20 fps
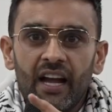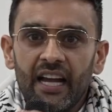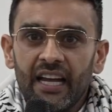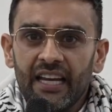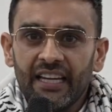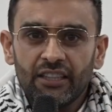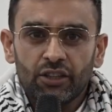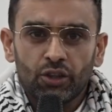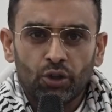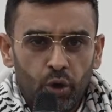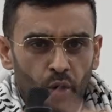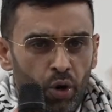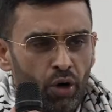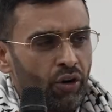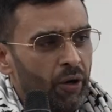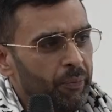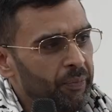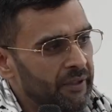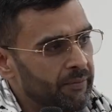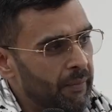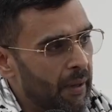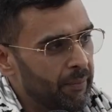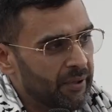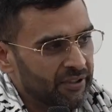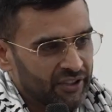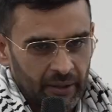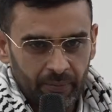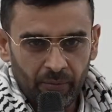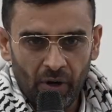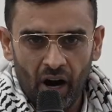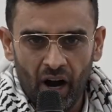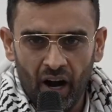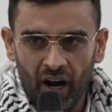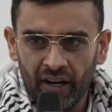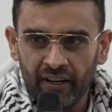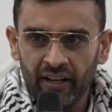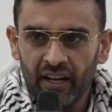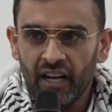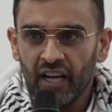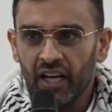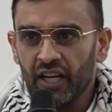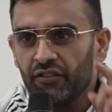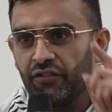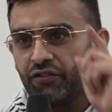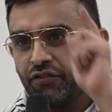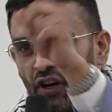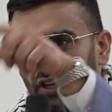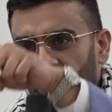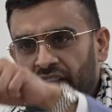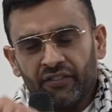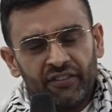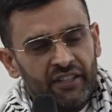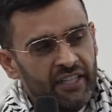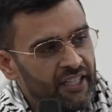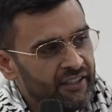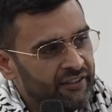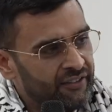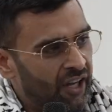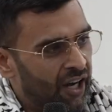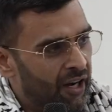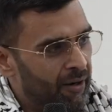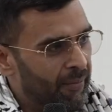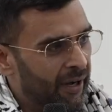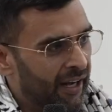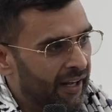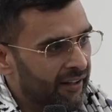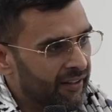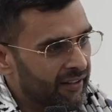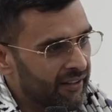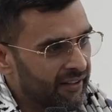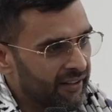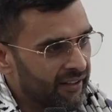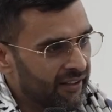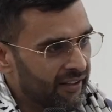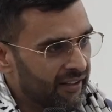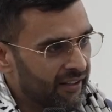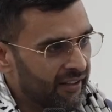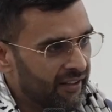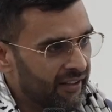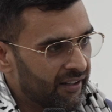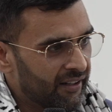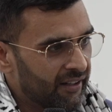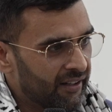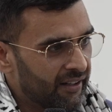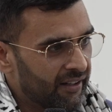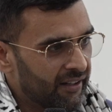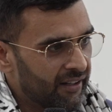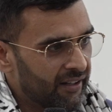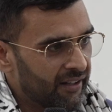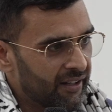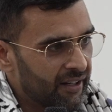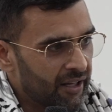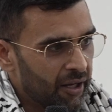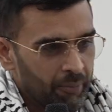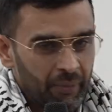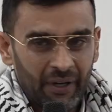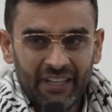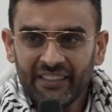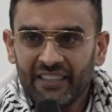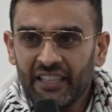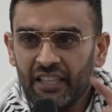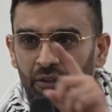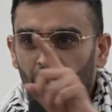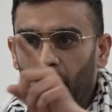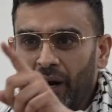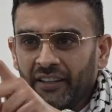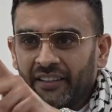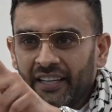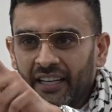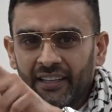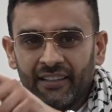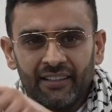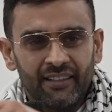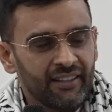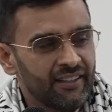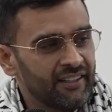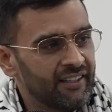He tore up his membership card in front of Keir Starmer because he wanted